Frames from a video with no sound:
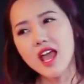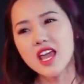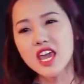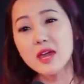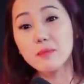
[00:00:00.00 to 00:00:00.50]

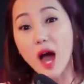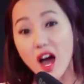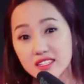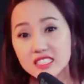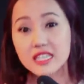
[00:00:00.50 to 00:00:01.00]
He
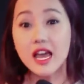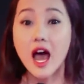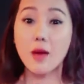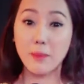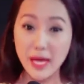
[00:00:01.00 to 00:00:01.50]
bought
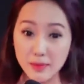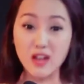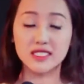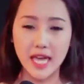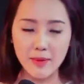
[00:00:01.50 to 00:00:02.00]
a ping
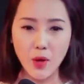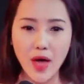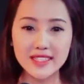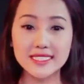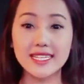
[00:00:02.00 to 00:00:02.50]
pong table
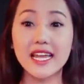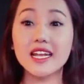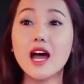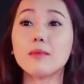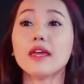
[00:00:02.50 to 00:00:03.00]
and set
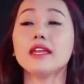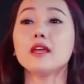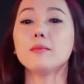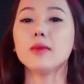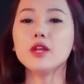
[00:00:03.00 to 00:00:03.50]
it up in
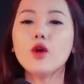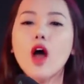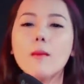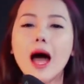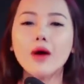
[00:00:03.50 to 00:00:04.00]
the middle
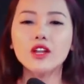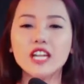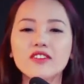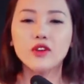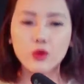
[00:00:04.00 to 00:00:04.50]
of our
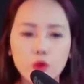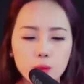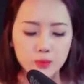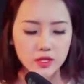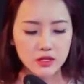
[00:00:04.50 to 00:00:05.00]
living room.